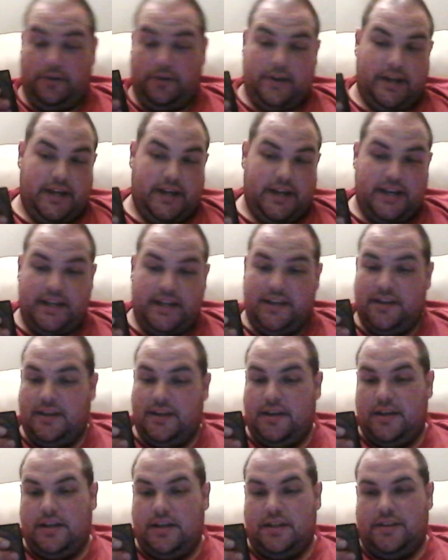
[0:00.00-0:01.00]
Okay.
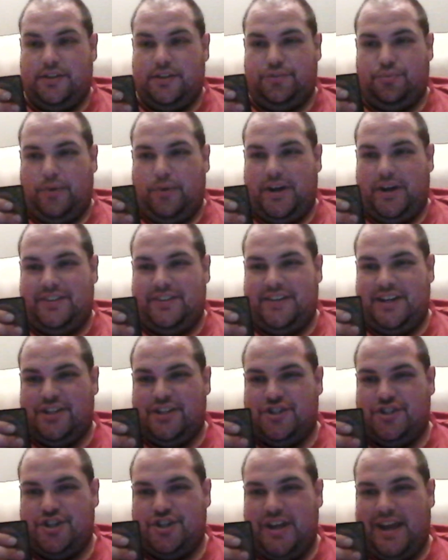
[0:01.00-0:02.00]
This one is an
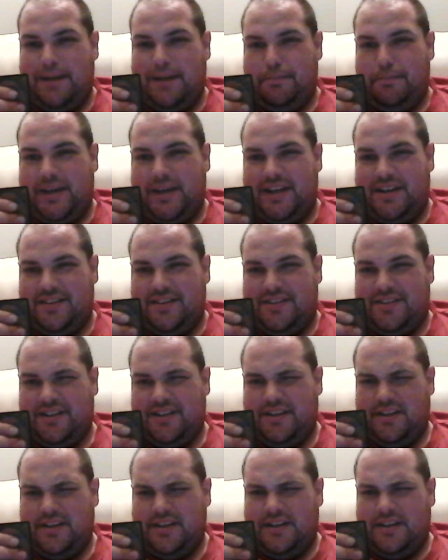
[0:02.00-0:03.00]

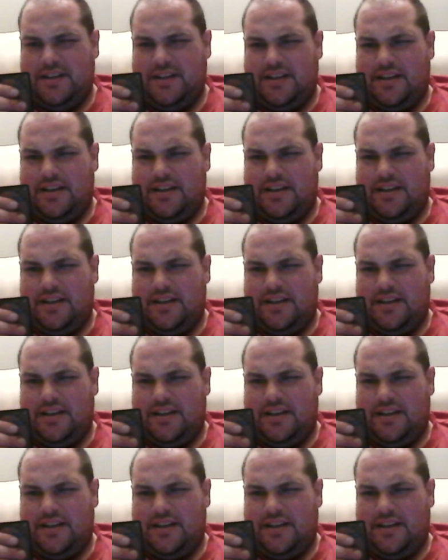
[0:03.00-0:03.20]
enchantment,